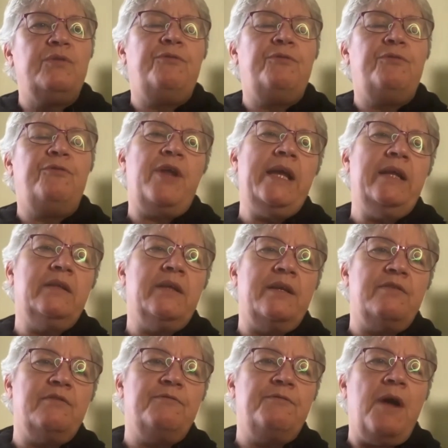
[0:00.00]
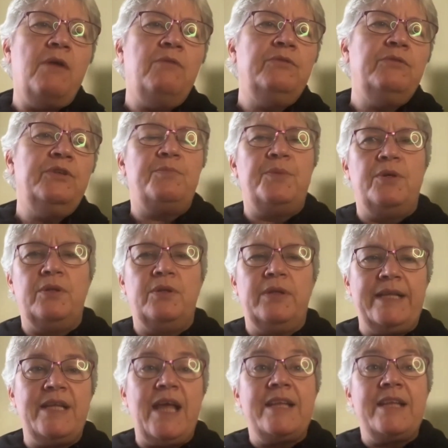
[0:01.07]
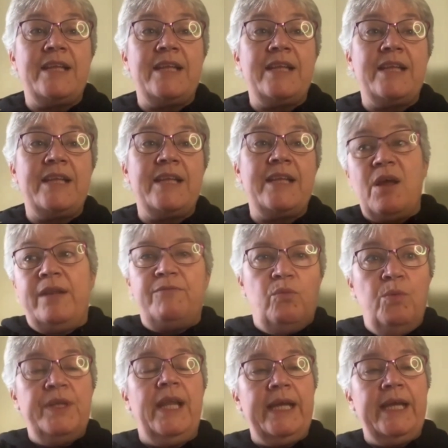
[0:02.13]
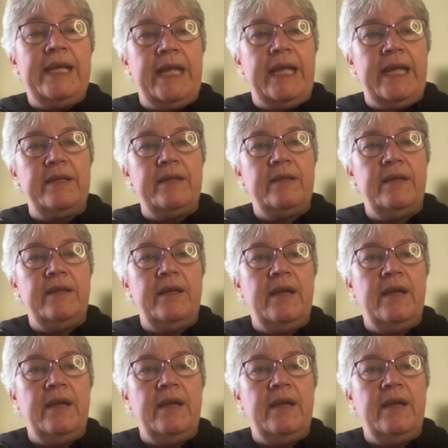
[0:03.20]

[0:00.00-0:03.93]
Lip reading: frail and vulnerable and kind of woman-like.